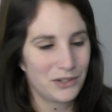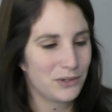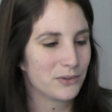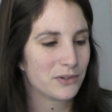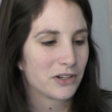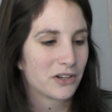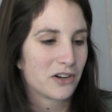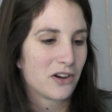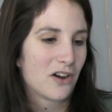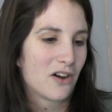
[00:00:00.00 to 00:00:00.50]
Loot
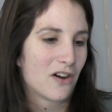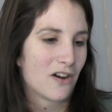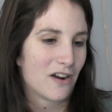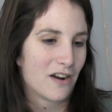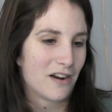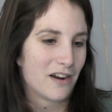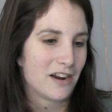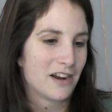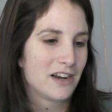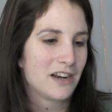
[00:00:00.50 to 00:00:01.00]

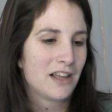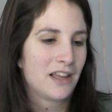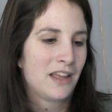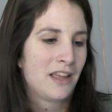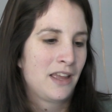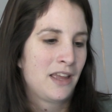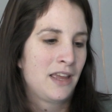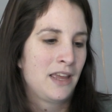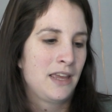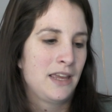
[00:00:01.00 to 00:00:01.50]
card.
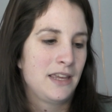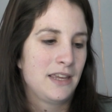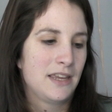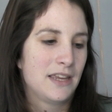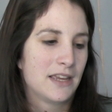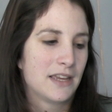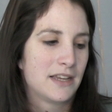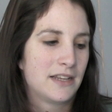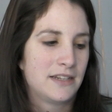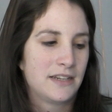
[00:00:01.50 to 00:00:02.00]

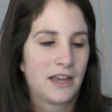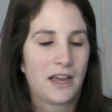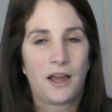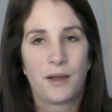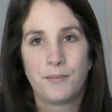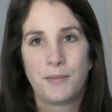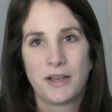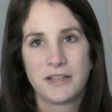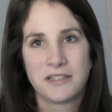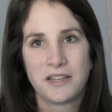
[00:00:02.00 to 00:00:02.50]
And
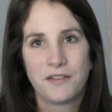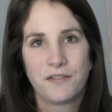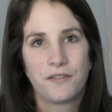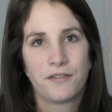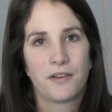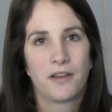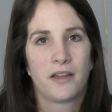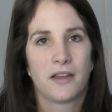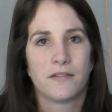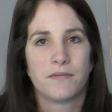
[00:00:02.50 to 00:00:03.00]
um, as I
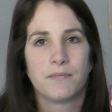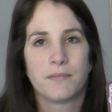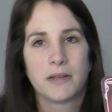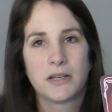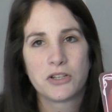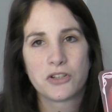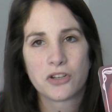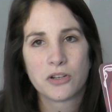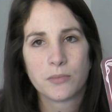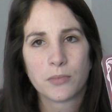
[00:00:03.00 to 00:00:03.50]
have
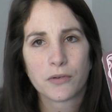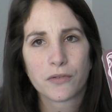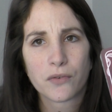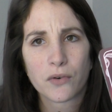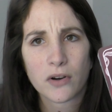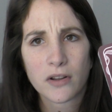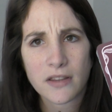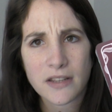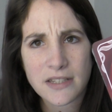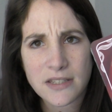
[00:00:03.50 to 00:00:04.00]
mentioned
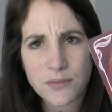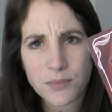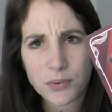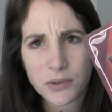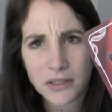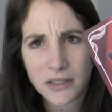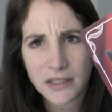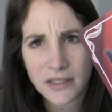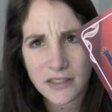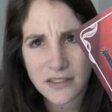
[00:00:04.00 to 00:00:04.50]
before, this
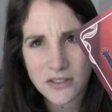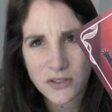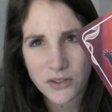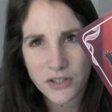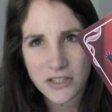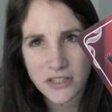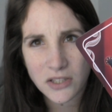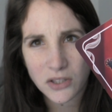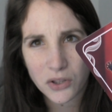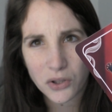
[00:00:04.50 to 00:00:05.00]
really, so
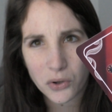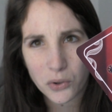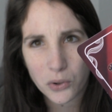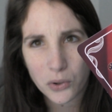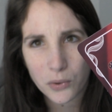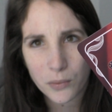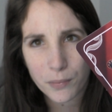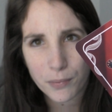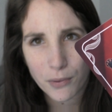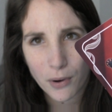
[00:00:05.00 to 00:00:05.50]
there's a
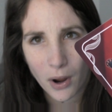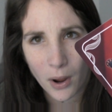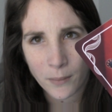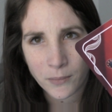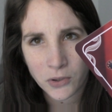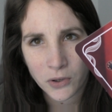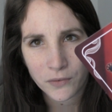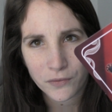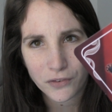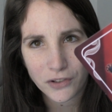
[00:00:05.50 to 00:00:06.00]
little
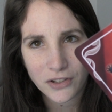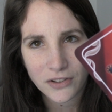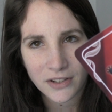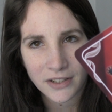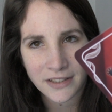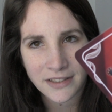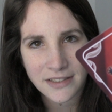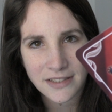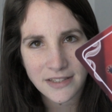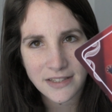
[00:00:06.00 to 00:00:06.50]
prompt, hopefully you
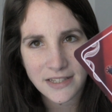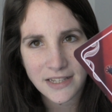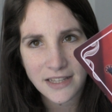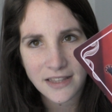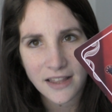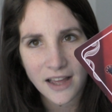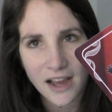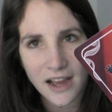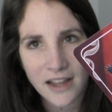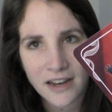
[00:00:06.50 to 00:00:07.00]
can see
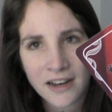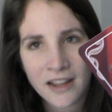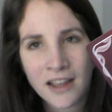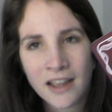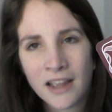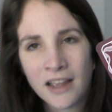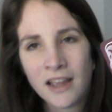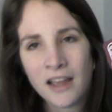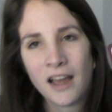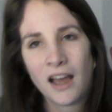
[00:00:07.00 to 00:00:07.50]
that,
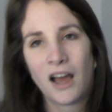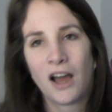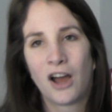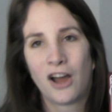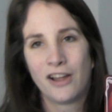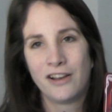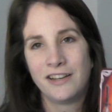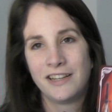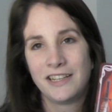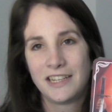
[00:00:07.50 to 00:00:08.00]

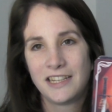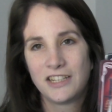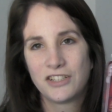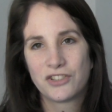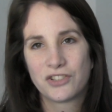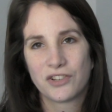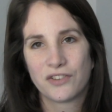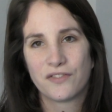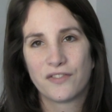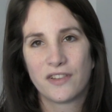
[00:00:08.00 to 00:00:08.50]
on
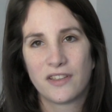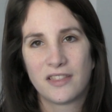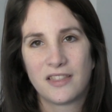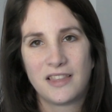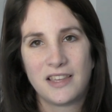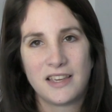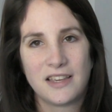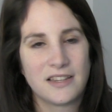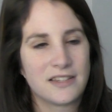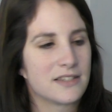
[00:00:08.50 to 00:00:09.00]
each of
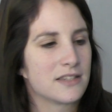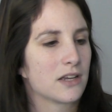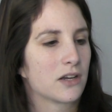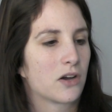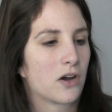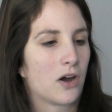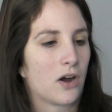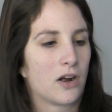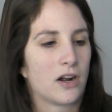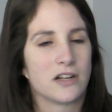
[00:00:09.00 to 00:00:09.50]
these
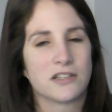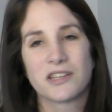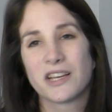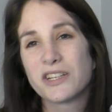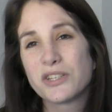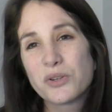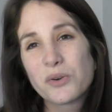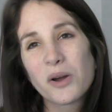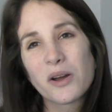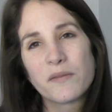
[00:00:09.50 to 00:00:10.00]
cards. I
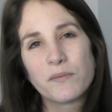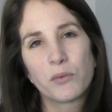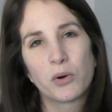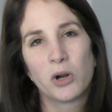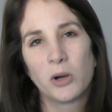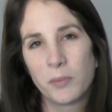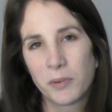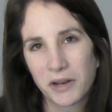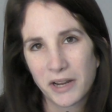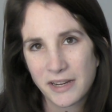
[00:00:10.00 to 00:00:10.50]
do have
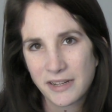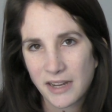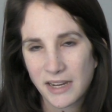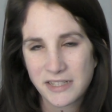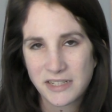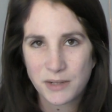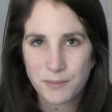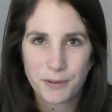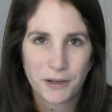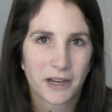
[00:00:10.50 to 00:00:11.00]
more, but I, I
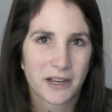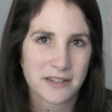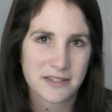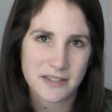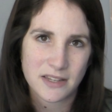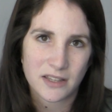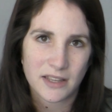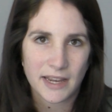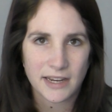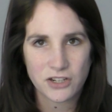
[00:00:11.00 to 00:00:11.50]
did pick a
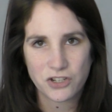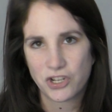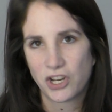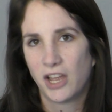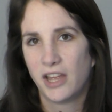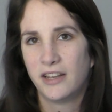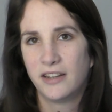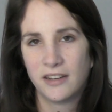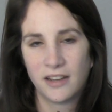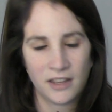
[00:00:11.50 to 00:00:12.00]

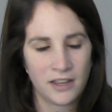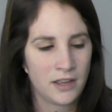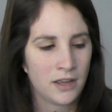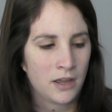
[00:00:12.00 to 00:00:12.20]
selection